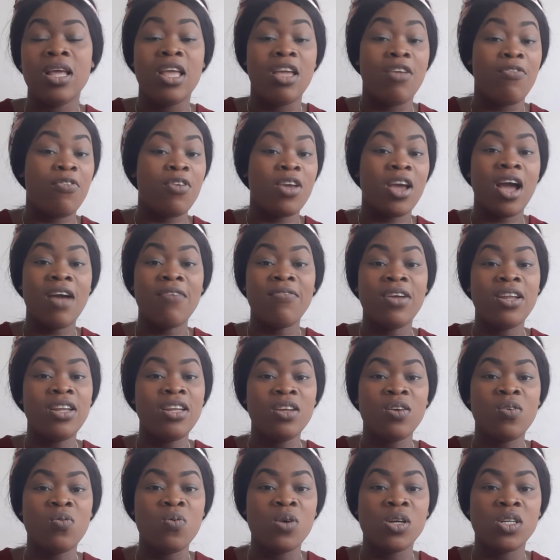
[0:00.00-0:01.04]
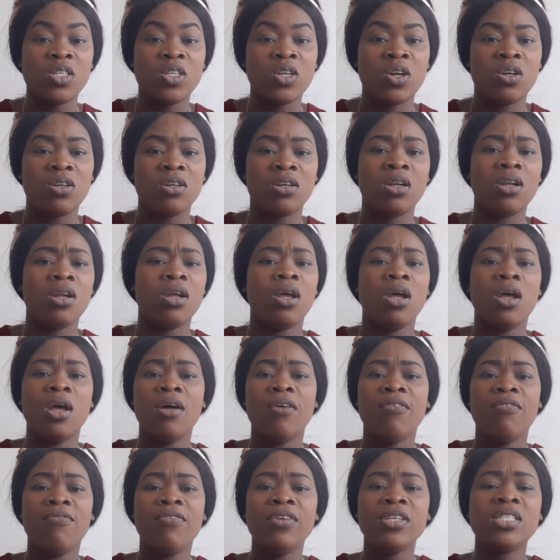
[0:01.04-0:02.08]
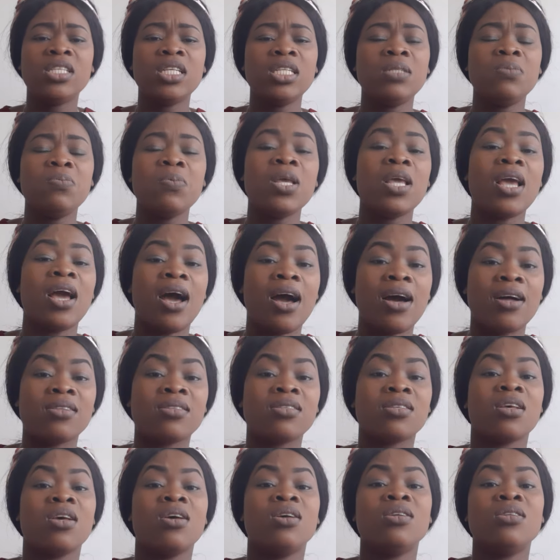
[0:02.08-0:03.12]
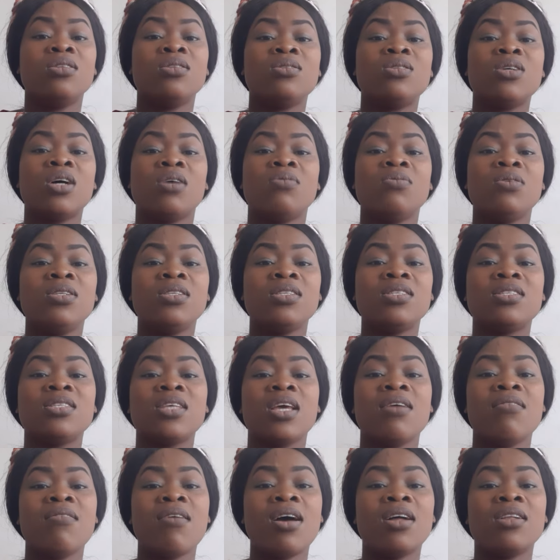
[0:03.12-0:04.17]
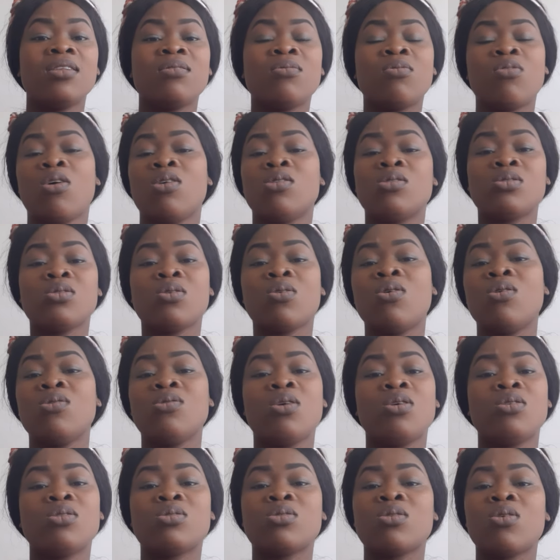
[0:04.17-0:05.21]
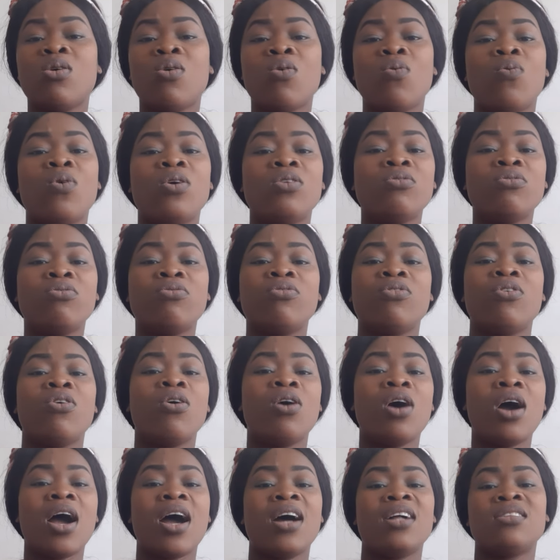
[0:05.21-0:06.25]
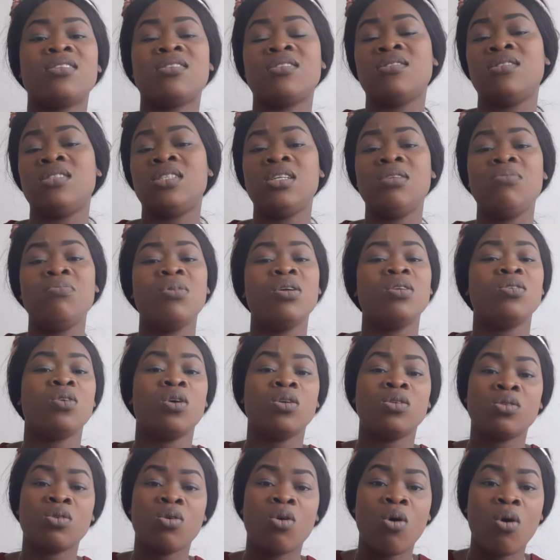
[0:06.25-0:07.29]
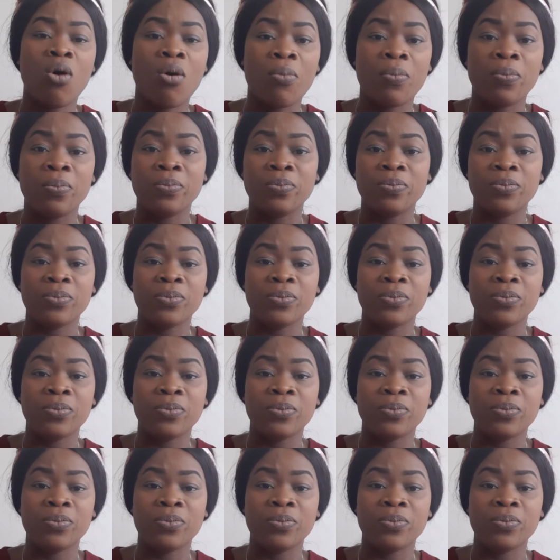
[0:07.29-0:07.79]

If you have any question, visit me at dorinsarah.0.014@gmail.com.